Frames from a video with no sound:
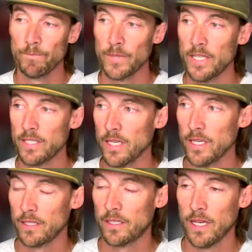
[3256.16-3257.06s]
Is
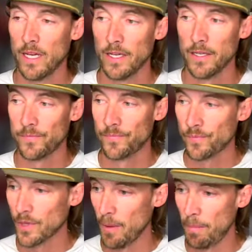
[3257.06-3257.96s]
it a
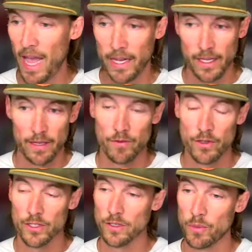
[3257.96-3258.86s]
back end
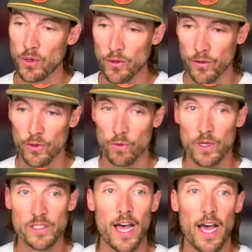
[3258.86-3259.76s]
versus a pull through?
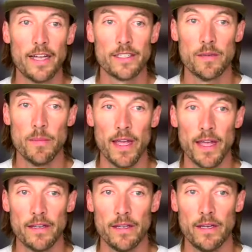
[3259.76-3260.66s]
Where's the highest
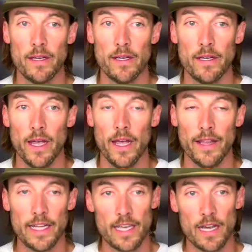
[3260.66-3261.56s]
demand?
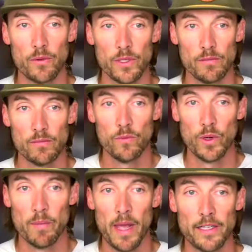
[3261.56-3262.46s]
And that's how we
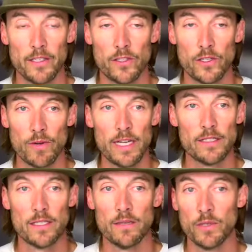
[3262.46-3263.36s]
manage those
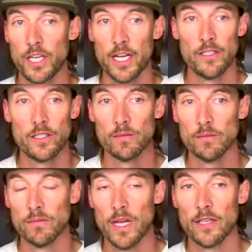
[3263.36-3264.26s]
rates, and we change
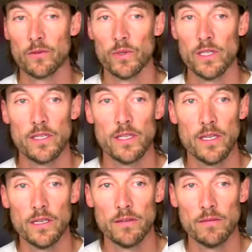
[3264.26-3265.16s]
them as we
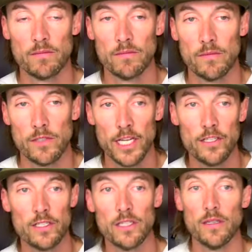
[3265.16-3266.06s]
see
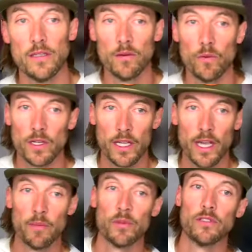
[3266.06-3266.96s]
changes in what
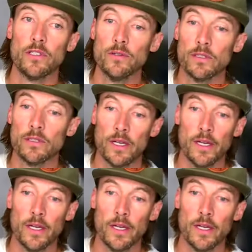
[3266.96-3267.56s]
campers are doing.